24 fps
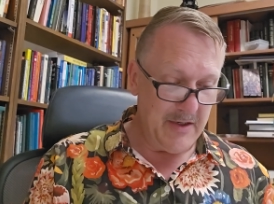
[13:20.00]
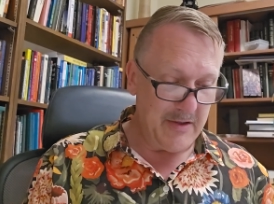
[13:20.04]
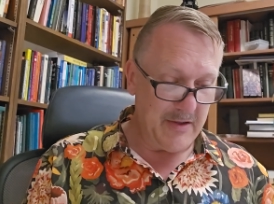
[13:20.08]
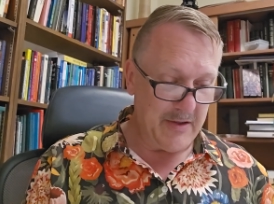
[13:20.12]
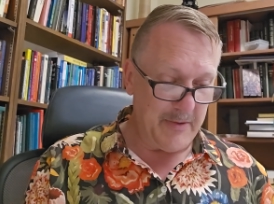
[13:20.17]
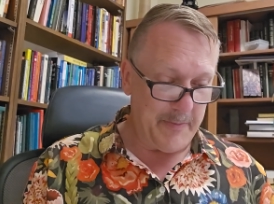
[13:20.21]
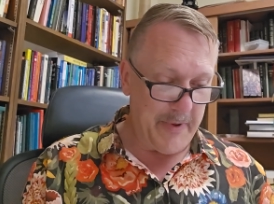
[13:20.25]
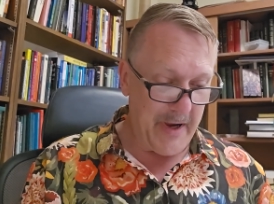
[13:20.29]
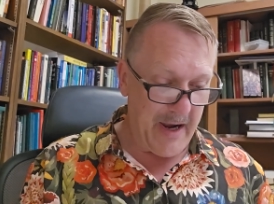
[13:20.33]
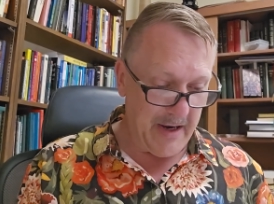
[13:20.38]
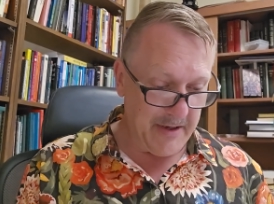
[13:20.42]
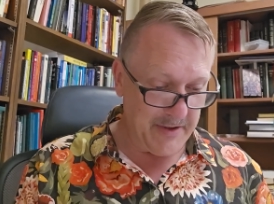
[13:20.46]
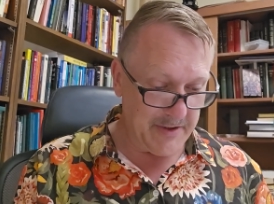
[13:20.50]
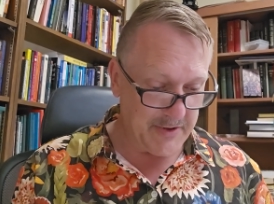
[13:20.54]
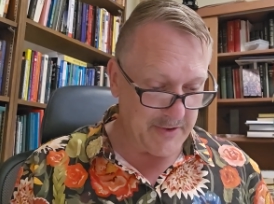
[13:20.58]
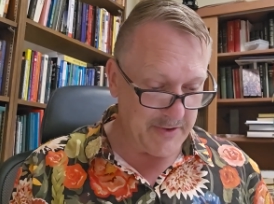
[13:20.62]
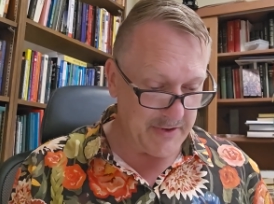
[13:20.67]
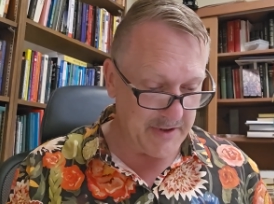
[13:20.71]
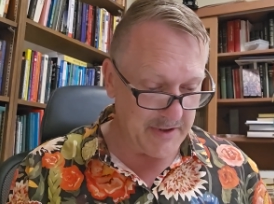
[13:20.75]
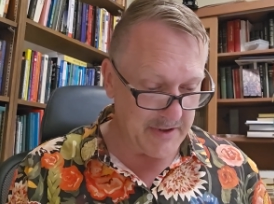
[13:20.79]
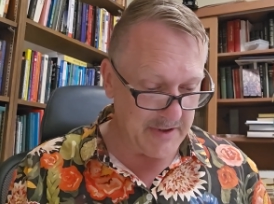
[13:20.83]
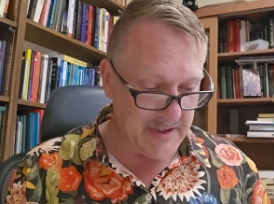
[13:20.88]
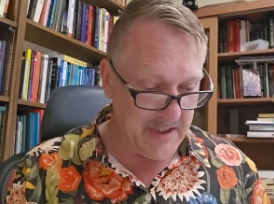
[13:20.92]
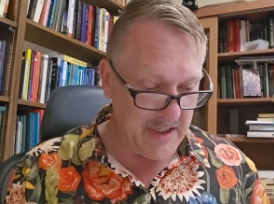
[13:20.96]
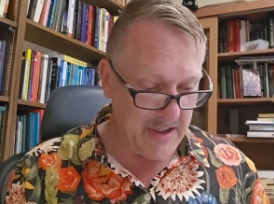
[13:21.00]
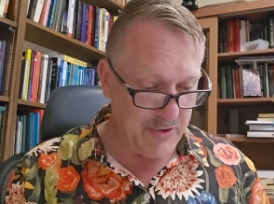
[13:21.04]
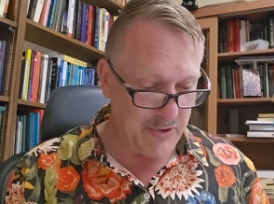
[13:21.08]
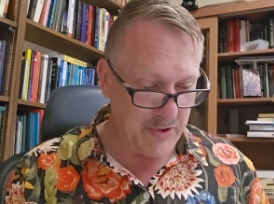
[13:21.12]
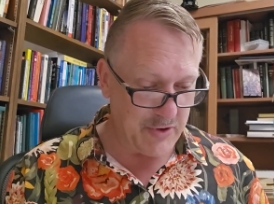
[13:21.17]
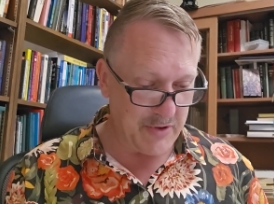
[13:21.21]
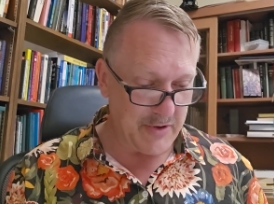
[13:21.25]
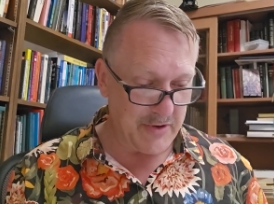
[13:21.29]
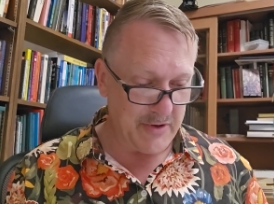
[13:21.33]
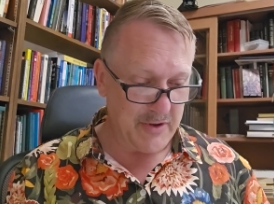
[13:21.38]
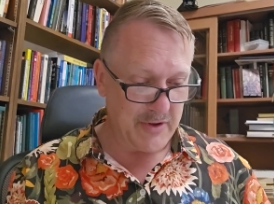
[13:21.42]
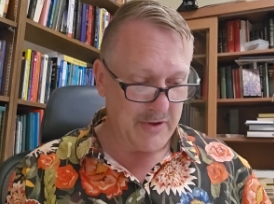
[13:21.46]
The pastors and
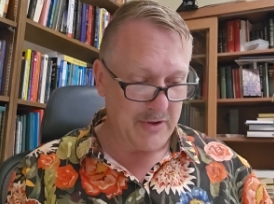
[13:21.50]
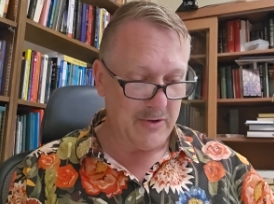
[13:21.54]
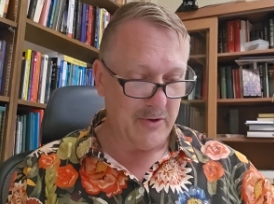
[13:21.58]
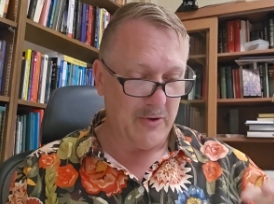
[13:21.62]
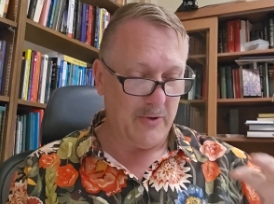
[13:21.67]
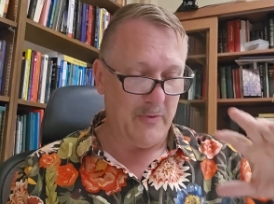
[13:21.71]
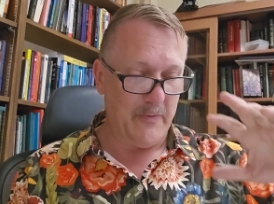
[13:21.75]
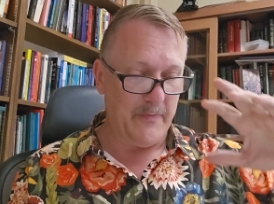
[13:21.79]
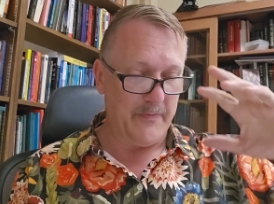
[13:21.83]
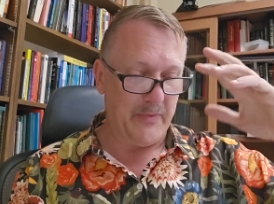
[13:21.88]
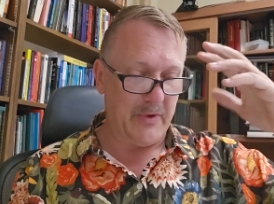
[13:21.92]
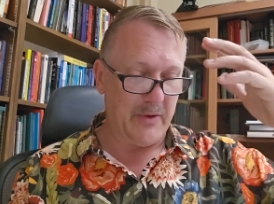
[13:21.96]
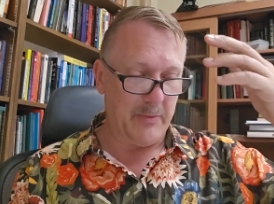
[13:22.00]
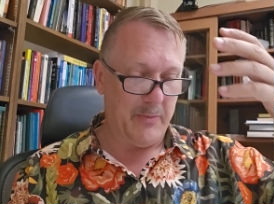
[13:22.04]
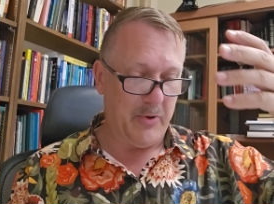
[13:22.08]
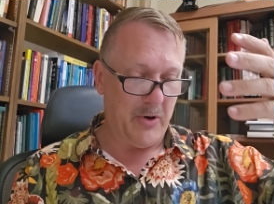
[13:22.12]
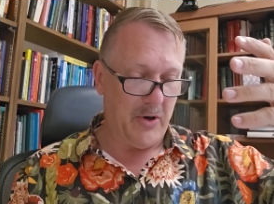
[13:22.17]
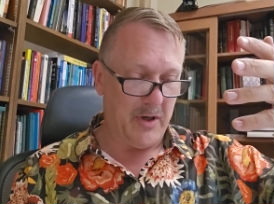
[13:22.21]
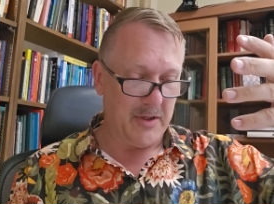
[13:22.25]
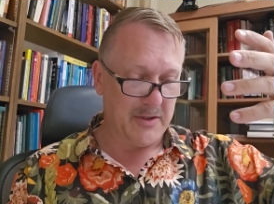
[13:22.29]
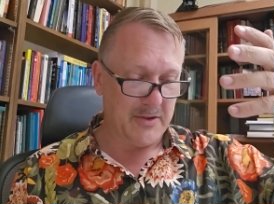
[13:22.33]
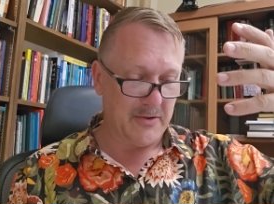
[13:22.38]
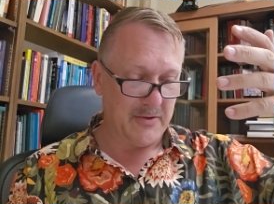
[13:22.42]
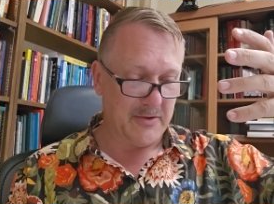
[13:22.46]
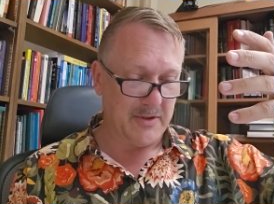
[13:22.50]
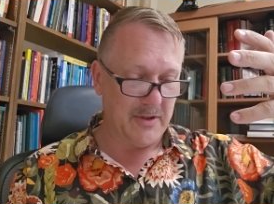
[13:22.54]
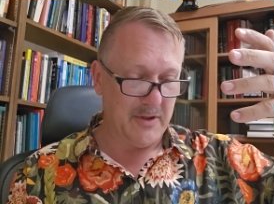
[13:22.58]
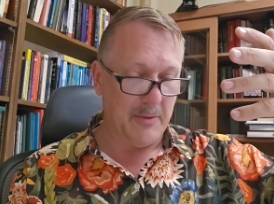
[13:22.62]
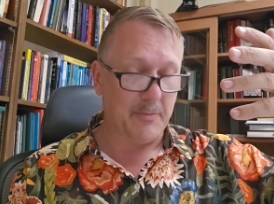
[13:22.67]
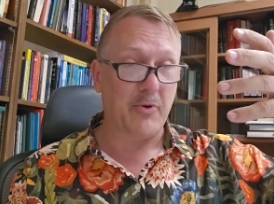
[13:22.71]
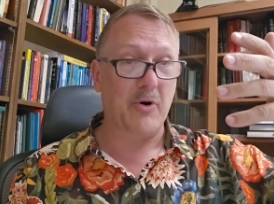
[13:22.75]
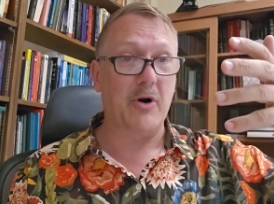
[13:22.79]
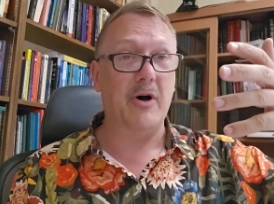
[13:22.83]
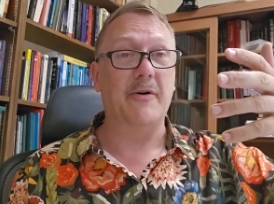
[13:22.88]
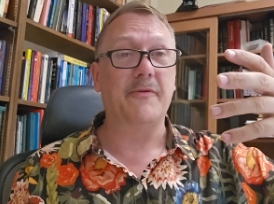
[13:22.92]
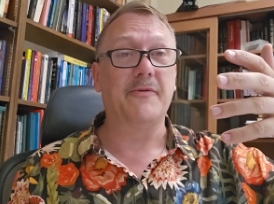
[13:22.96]
teachers. So the apostles and the
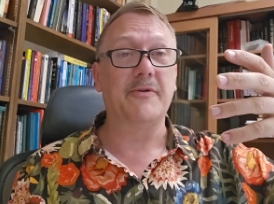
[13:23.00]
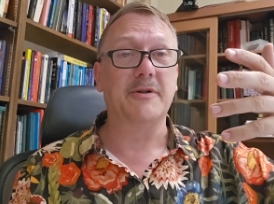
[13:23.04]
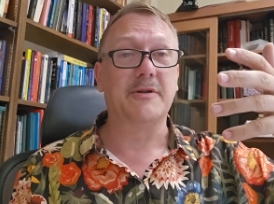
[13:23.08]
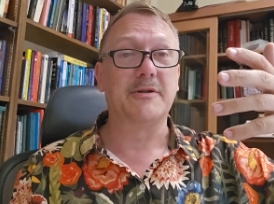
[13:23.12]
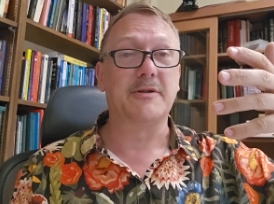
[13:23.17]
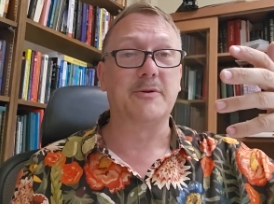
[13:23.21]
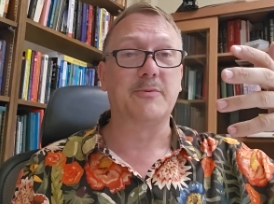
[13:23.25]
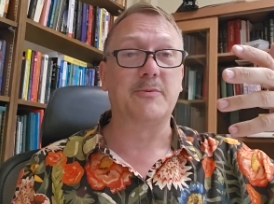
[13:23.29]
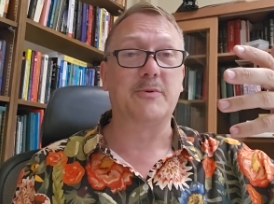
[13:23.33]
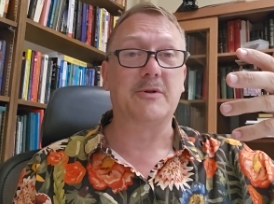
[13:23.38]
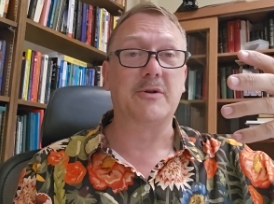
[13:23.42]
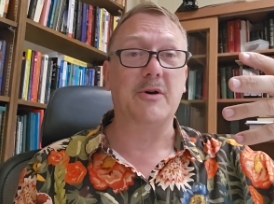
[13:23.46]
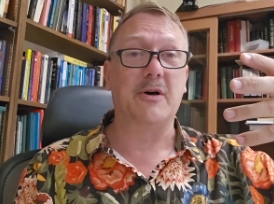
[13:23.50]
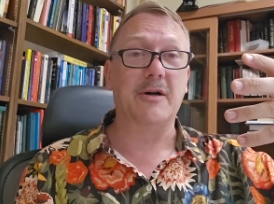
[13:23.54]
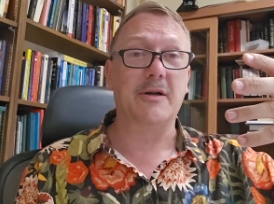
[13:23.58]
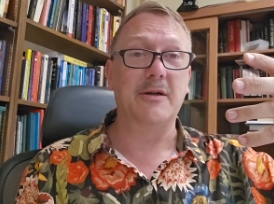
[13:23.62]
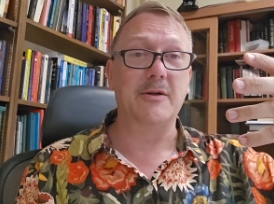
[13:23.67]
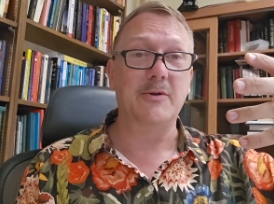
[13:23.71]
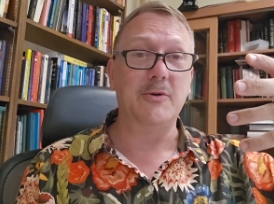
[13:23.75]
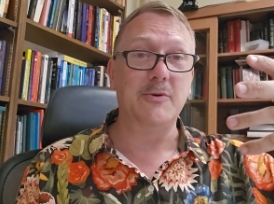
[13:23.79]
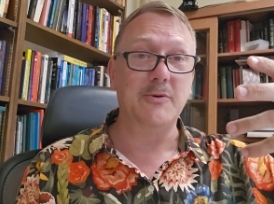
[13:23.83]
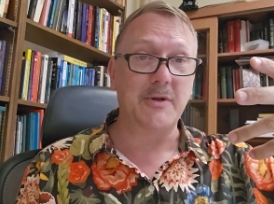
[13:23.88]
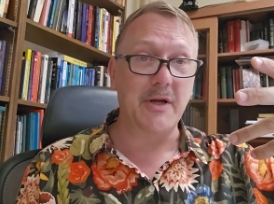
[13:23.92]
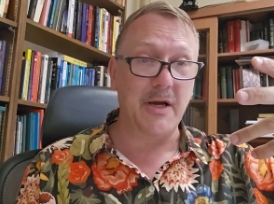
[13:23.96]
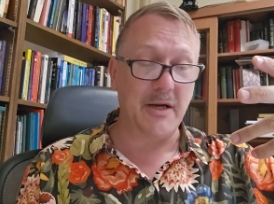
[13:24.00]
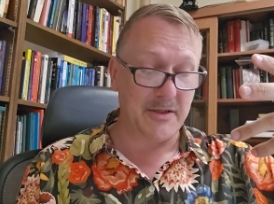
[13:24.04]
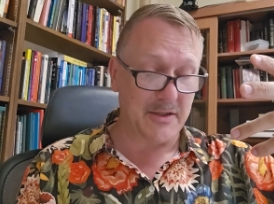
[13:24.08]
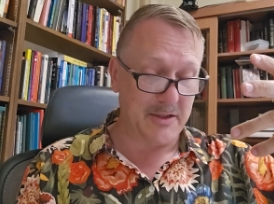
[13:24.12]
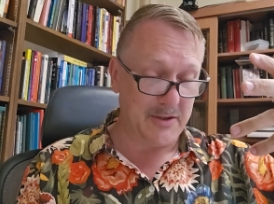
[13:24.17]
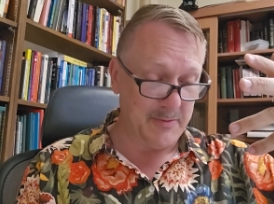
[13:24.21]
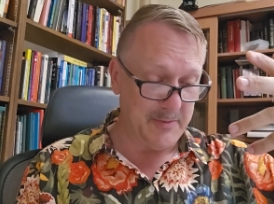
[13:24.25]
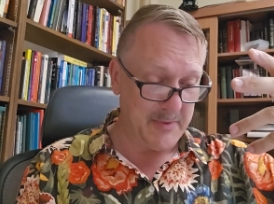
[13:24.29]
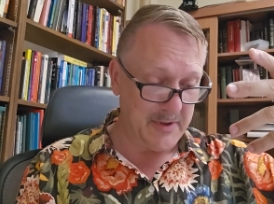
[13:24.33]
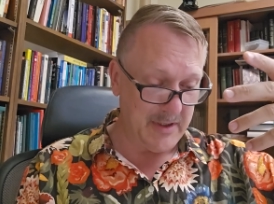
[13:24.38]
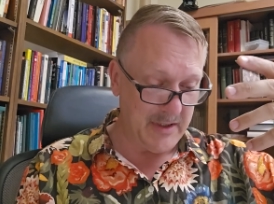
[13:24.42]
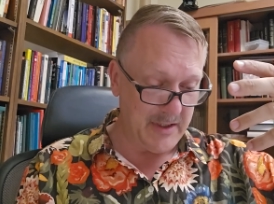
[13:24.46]
prophets, we're talking New
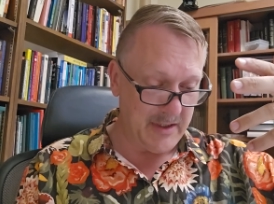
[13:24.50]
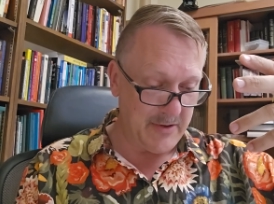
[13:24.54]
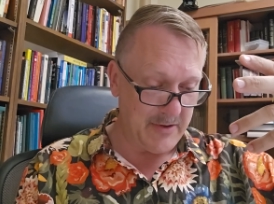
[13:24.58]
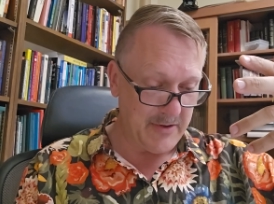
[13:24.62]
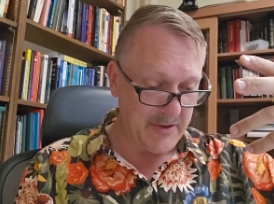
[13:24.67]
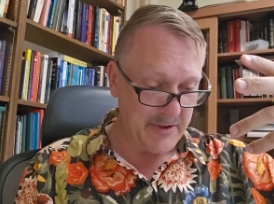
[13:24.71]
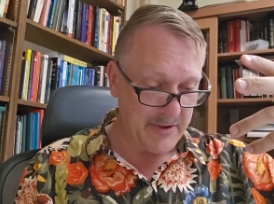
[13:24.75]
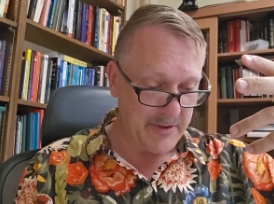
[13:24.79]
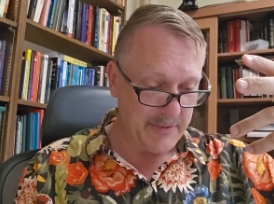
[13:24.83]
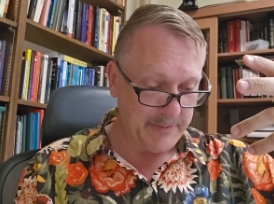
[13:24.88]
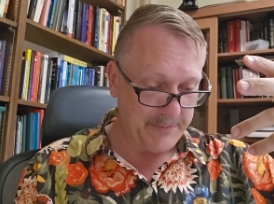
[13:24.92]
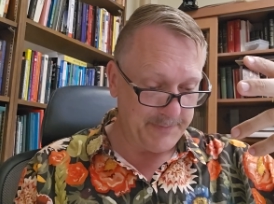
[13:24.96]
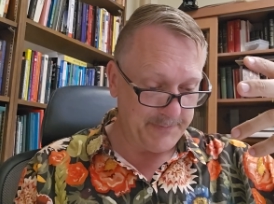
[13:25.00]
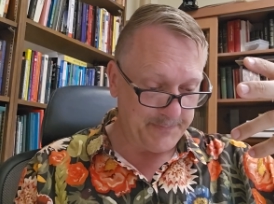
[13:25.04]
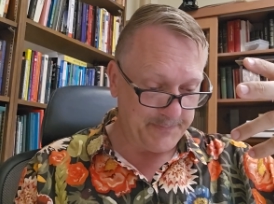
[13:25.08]
Testament leaders.